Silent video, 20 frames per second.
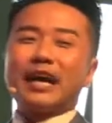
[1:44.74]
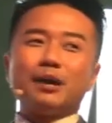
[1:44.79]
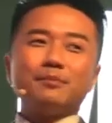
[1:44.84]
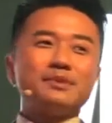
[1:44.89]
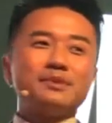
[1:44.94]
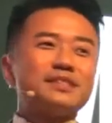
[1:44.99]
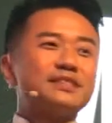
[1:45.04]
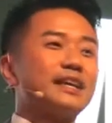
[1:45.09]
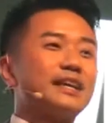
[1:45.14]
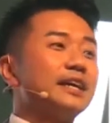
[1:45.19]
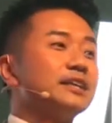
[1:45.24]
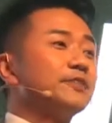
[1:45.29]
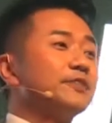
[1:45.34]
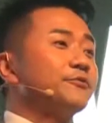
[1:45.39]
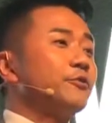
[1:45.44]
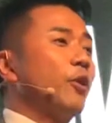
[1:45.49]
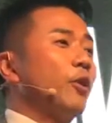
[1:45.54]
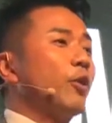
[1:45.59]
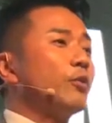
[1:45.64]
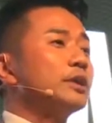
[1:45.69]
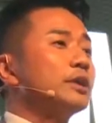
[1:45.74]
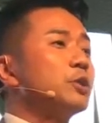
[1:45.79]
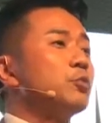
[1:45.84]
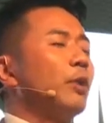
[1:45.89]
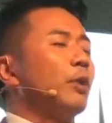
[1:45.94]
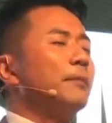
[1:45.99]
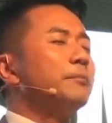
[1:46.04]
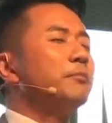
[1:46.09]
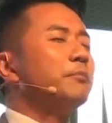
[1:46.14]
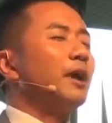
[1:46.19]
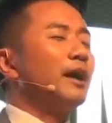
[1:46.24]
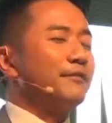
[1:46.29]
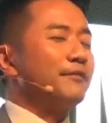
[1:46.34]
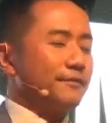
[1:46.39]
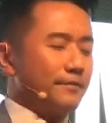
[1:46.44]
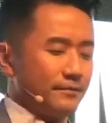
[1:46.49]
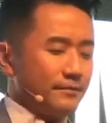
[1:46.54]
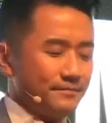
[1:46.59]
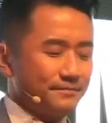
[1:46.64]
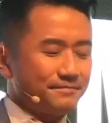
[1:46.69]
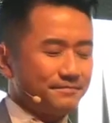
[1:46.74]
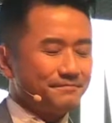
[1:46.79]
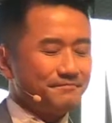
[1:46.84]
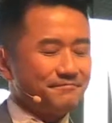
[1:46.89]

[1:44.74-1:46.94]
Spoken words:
them stayed for only 1 month.